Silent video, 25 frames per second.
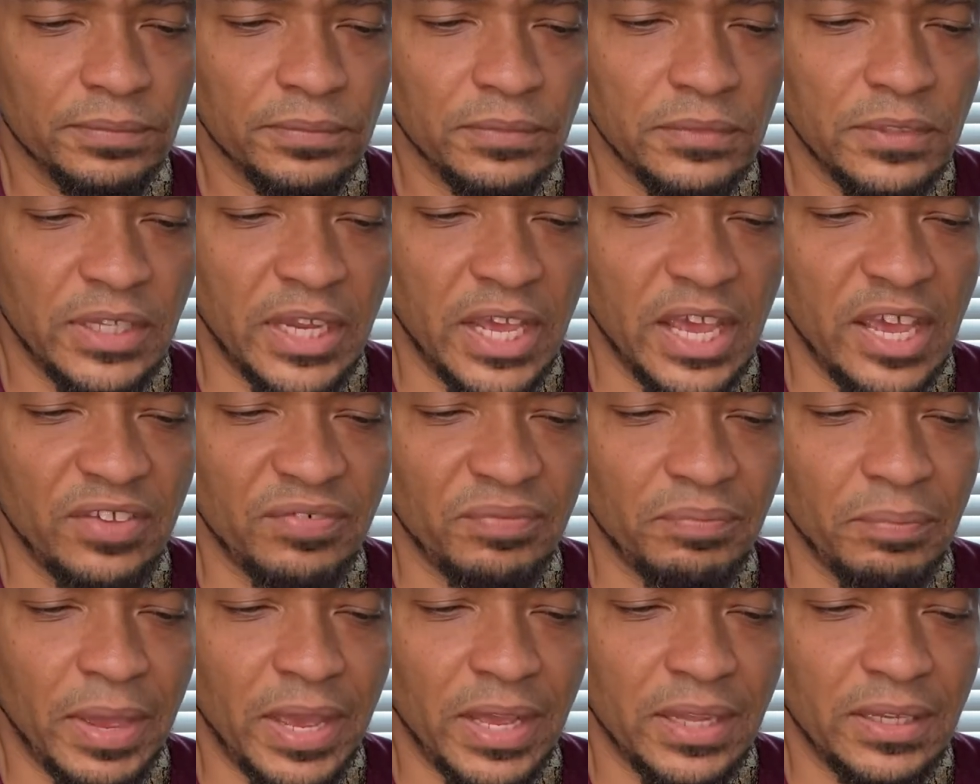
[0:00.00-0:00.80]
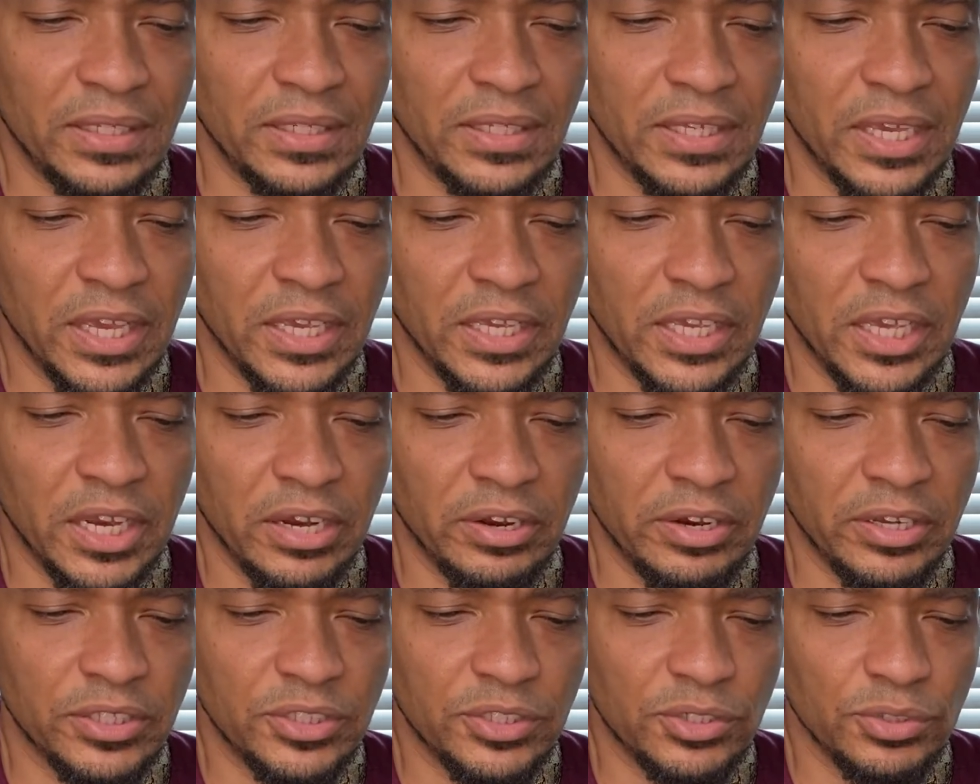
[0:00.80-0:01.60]
Dave Manley and
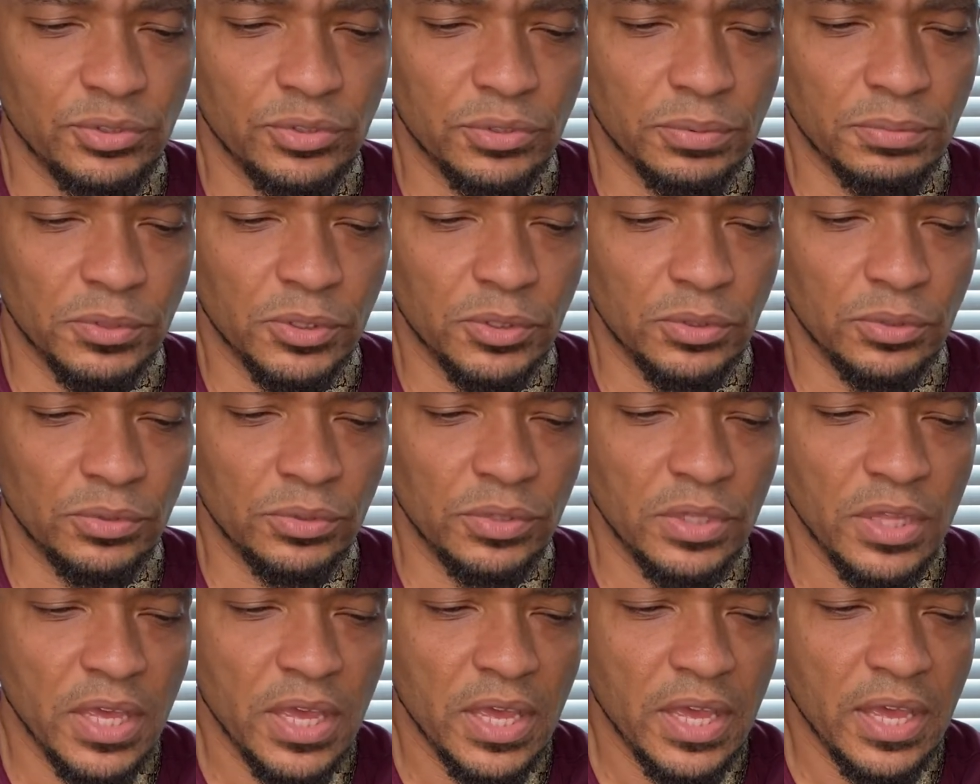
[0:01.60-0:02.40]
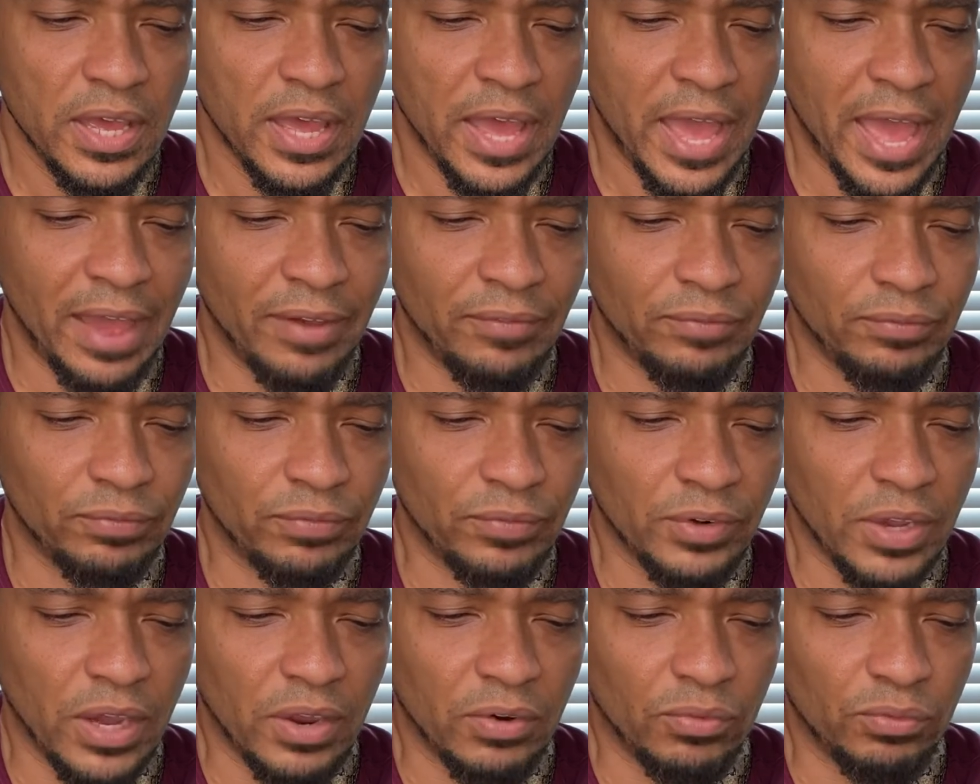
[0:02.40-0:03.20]
Kerry Too Smooth, have
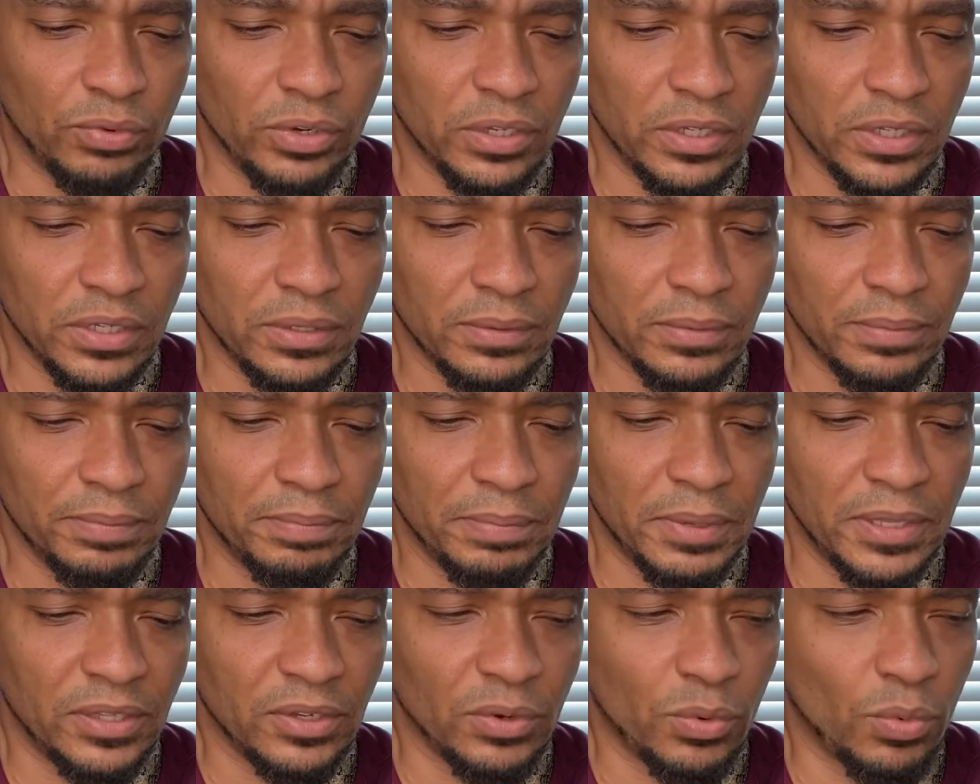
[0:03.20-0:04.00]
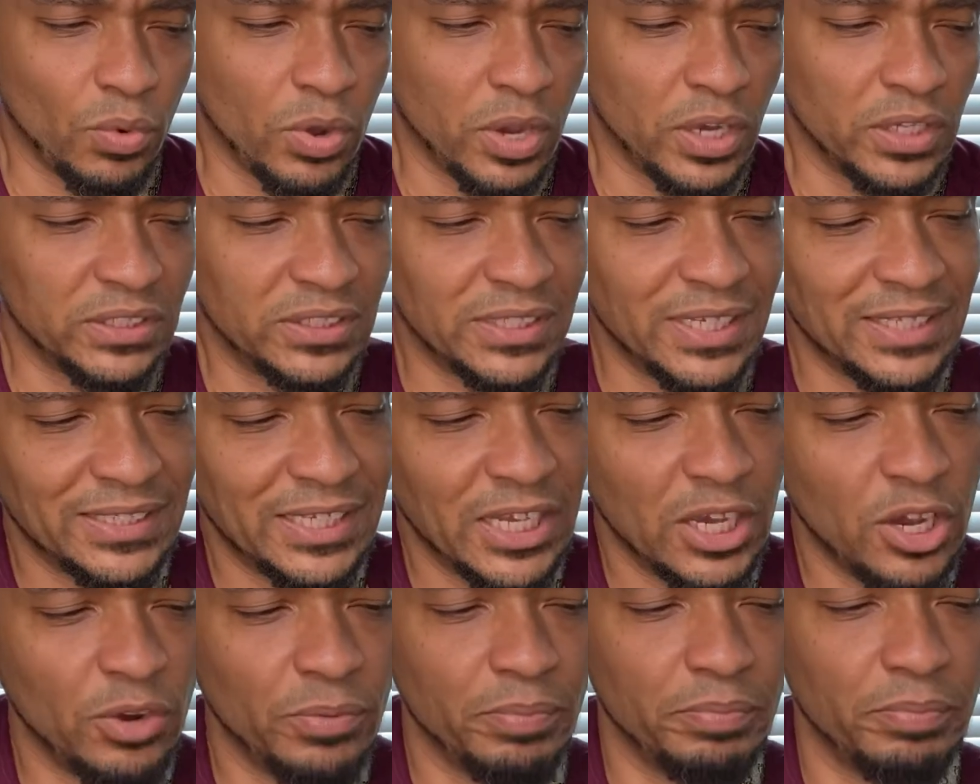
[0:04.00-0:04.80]
really been the ones that's
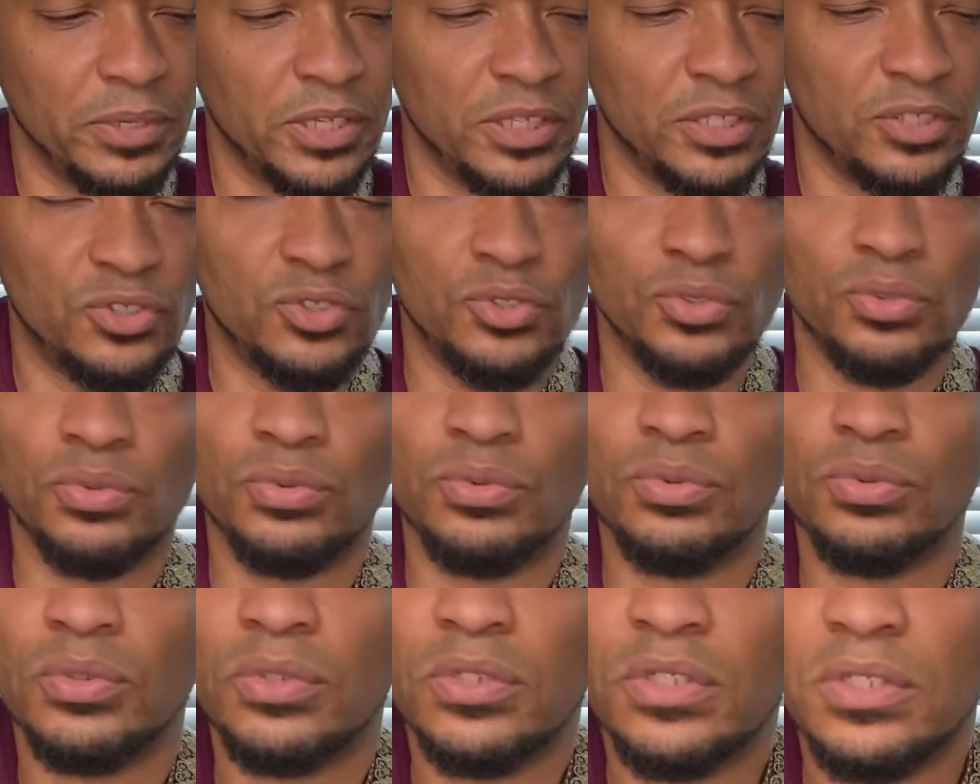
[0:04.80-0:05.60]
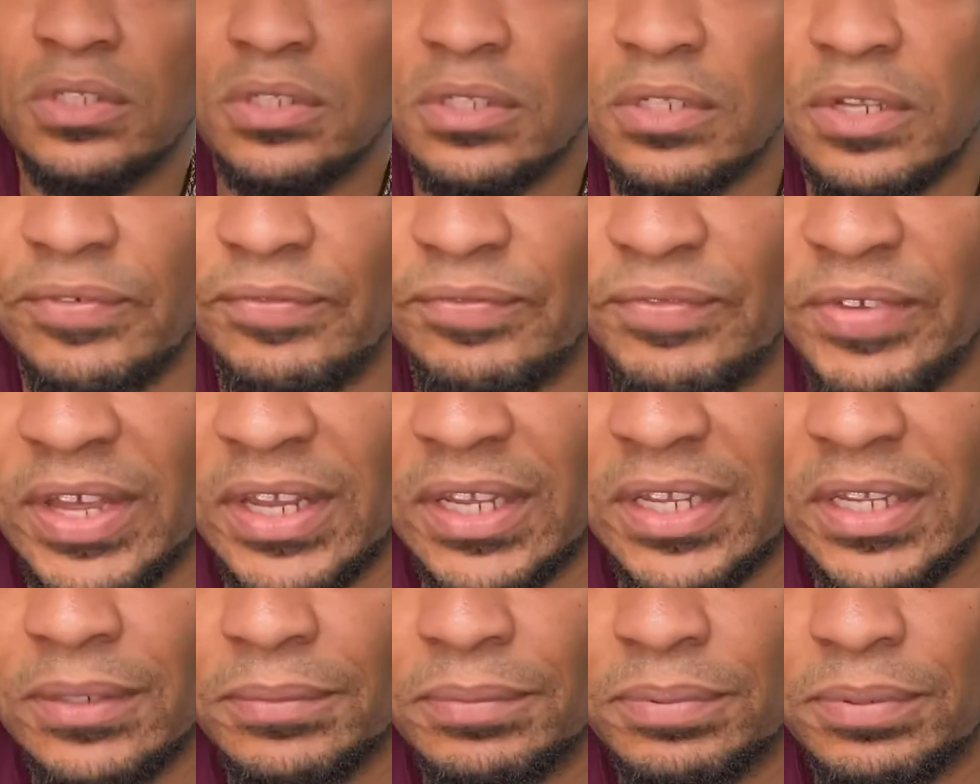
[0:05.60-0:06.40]
helped me to
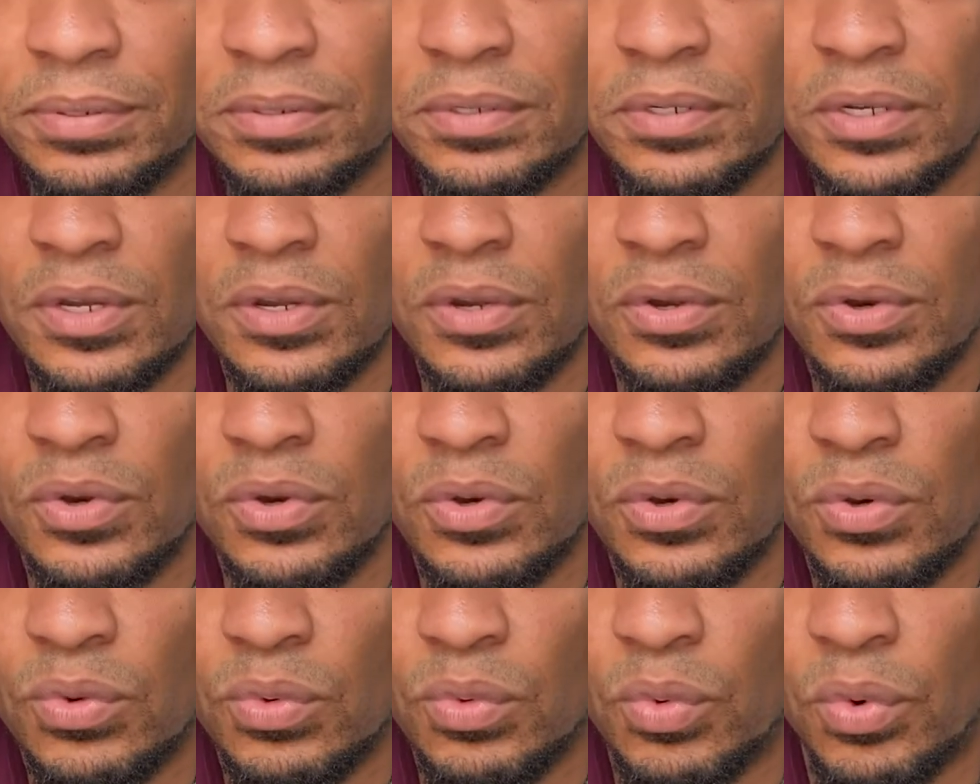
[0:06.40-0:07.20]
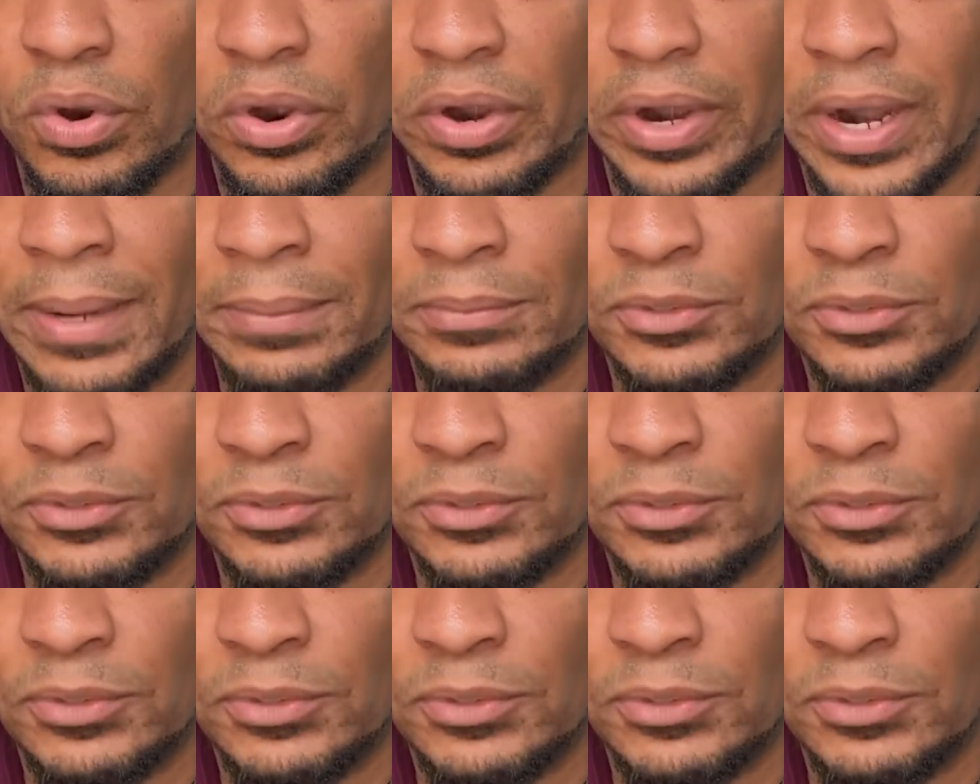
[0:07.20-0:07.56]
develop where I'm